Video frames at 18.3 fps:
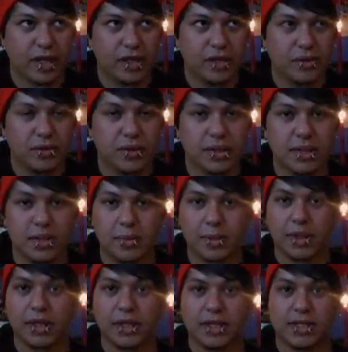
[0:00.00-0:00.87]
Yule is a
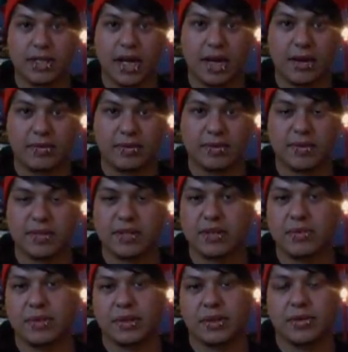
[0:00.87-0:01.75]
really good time,
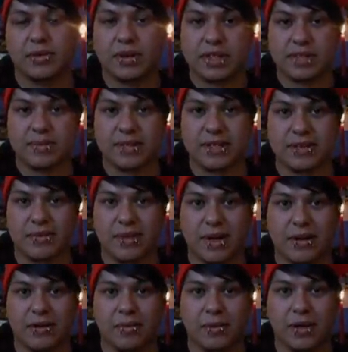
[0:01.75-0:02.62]
especially with Christmas
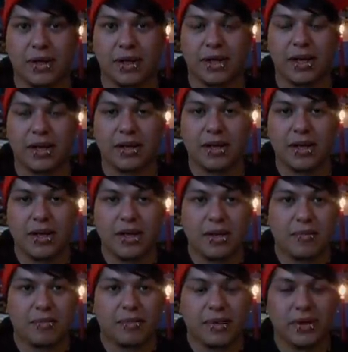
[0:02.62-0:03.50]
around and whatnot.
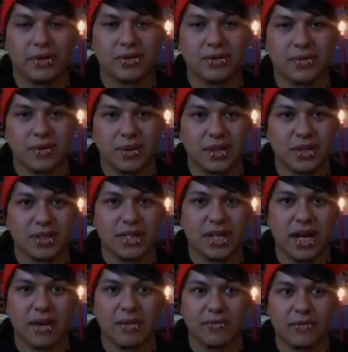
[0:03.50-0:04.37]
But Yule is a really good
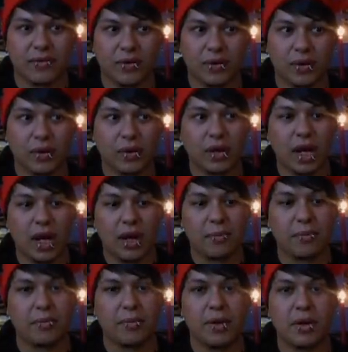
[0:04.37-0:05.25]
time for
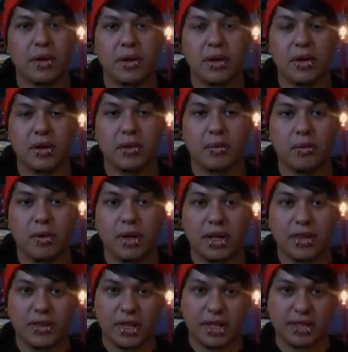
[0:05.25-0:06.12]

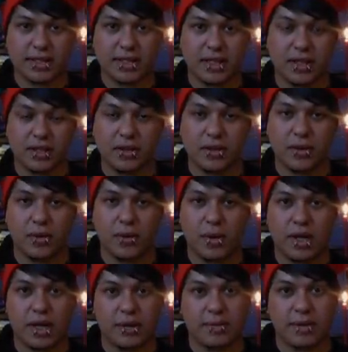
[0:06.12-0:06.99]
ridding things that you don't
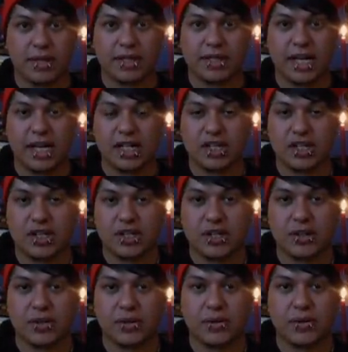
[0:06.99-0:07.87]
want to be attached
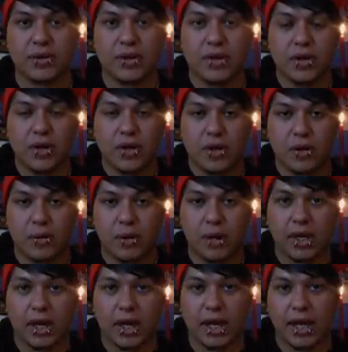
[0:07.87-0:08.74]
to or
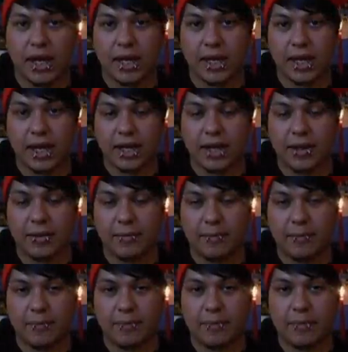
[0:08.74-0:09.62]
whatnot,
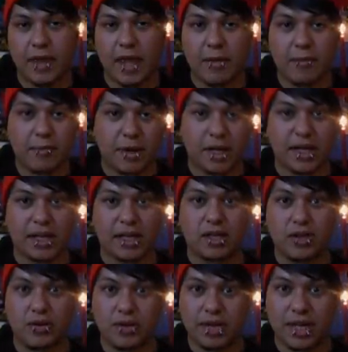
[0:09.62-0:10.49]
and bring
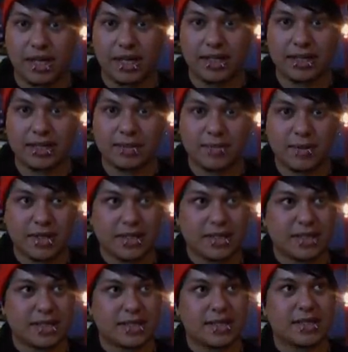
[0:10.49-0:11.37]
in new things
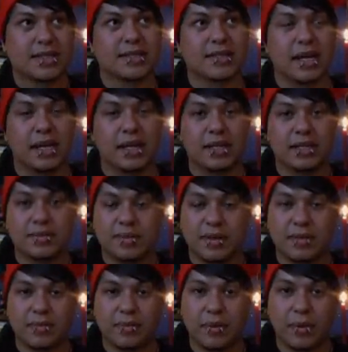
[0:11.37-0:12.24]
because it's the sun is
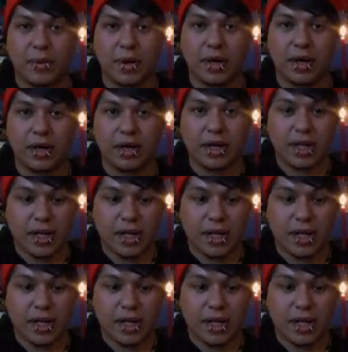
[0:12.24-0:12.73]
being born.